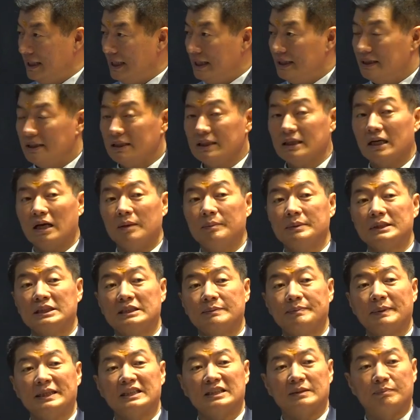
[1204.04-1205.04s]
Indian government
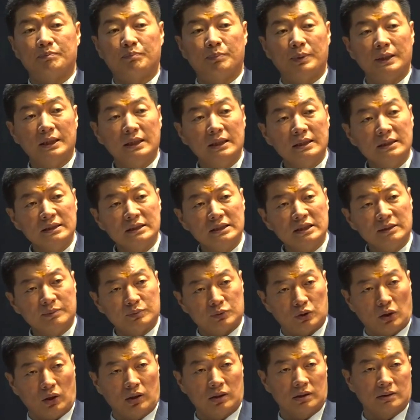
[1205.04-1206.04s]
spends billions
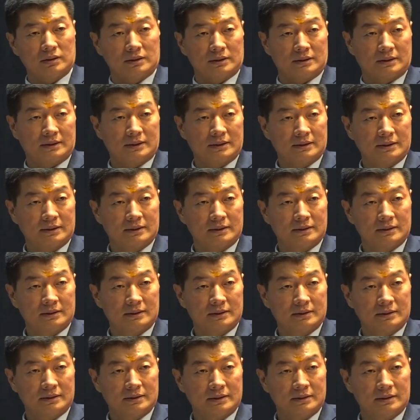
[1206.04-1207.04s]
of dollars
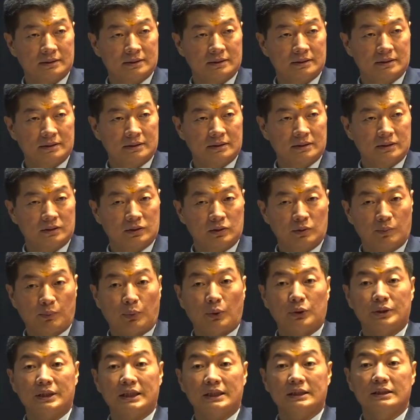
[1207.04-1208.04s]

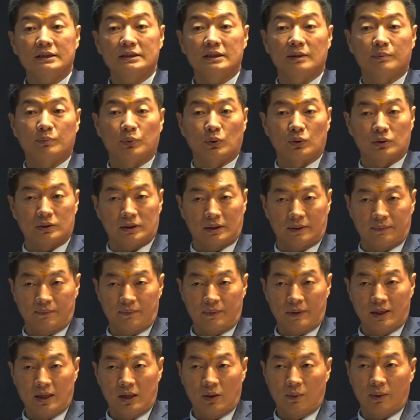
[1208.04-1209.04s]
protecting the border.
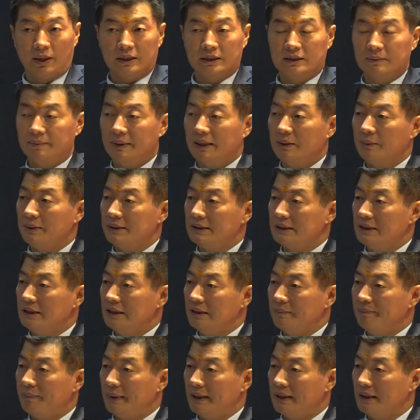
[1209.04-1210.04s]
When Tibet was
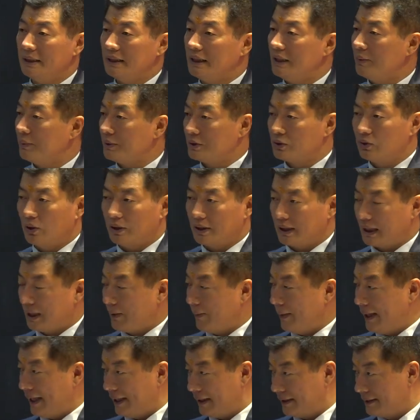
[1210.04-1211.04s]
independent, it was not
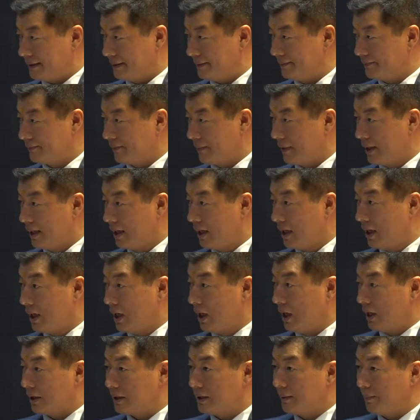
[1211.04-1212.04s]
required.
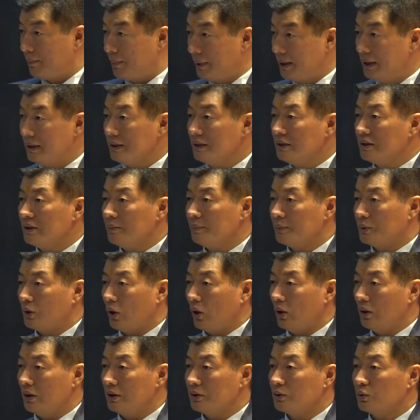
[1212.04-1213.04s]
The billions of
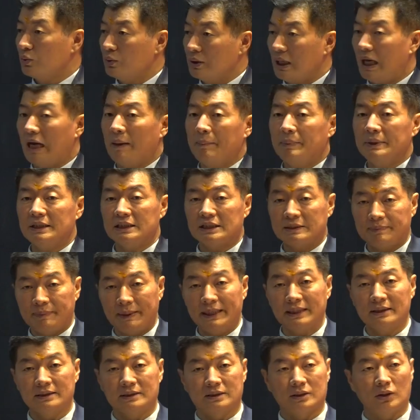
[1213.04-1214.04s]
dollars could have been
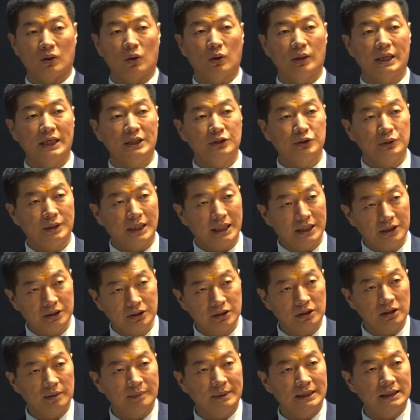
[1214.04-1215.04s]
spent on
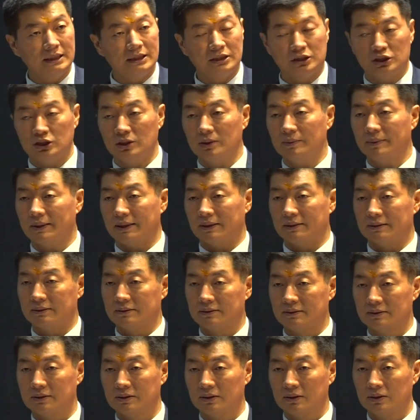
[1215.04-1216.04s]
education of Indian children
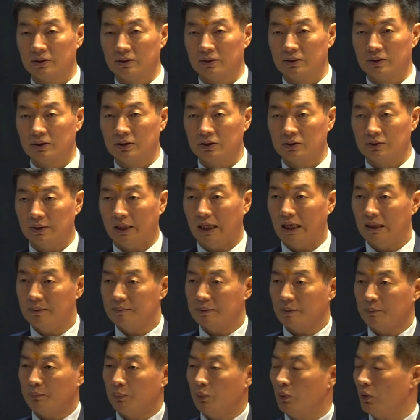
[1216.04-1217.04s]
to
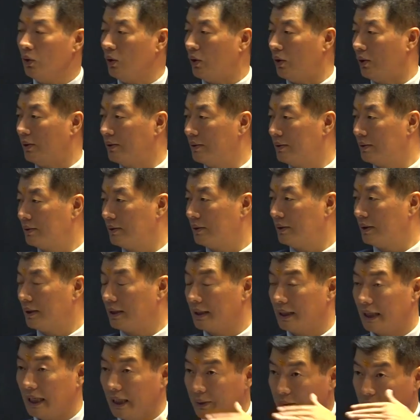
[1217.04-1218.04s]
help the poor.
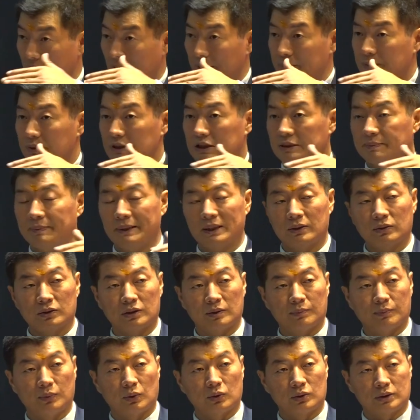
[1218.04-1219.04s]
Now you have to spend on
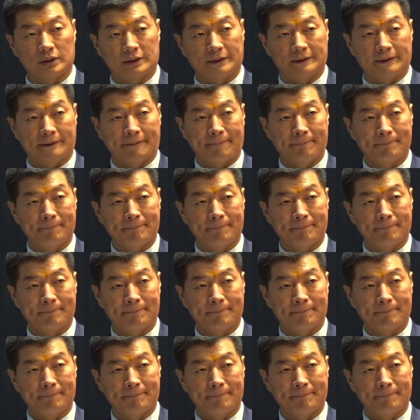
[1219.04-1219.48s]
the border.